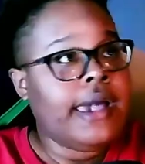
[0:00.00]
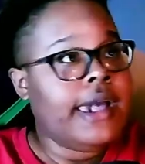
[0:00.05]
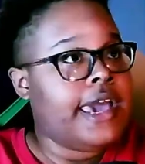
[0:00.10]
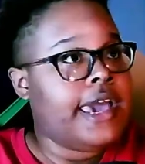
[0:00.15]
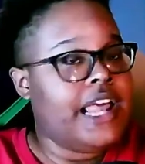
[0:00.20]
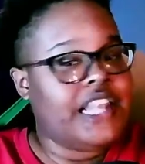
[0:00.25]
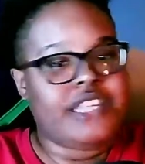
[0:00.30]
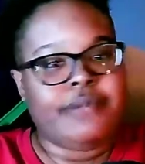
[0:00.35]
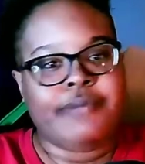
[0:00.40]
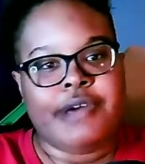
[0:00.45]

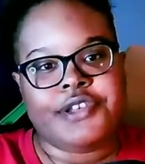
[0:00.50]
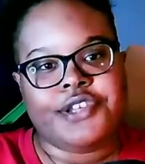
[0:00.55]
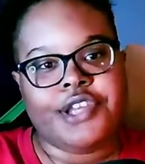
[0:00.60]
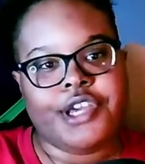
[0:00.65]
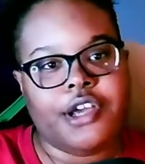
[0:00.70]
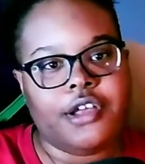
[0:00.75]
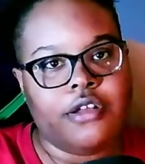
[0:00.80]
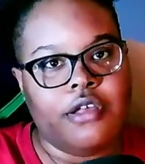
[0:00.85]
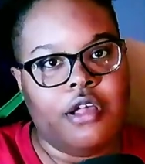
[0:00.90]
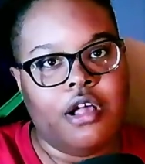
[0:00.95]
anytime I take
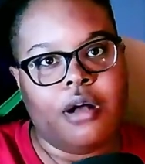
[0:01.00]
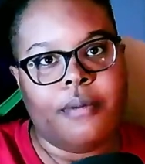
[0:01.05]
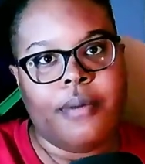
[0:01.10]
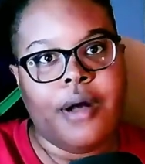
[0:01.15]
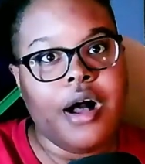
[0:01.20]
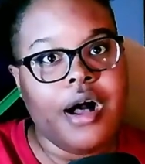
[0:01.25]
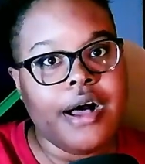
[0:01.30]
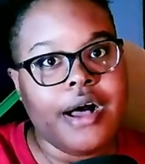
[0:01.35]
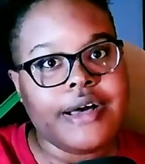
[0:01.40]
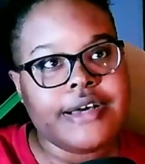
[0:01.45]
a long
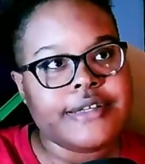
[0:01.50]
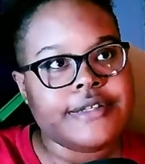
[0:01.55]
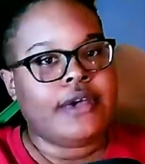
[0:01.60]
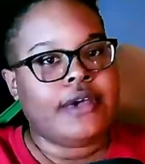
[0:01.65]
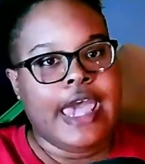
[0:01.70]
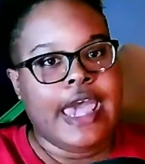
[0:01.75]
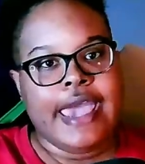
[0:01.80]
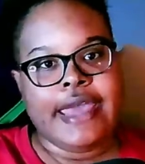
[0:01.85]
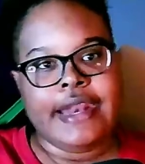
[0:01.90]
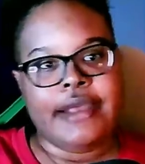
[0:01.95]
pause,
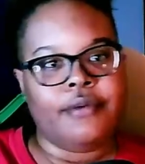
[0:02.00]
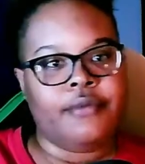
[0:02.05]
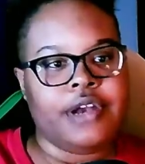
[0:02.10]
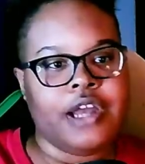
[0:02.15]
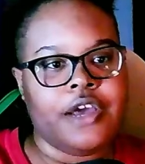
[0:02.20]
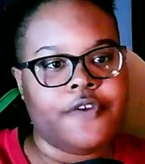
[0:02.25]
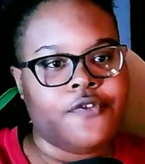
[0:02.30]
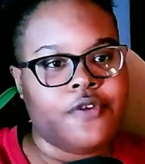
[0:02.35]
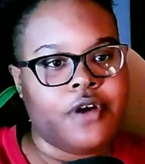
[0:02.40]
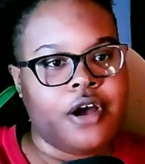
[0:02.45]
and
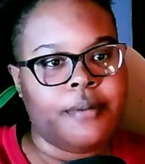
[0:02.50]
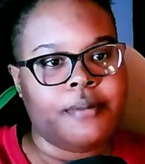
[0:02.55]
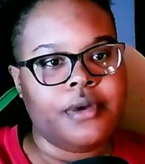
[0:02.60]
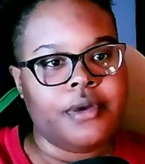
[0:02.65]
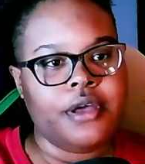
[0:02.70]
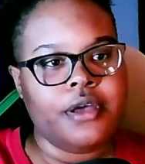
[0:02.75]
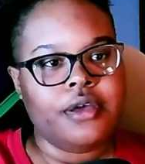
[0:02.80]
whenever I'm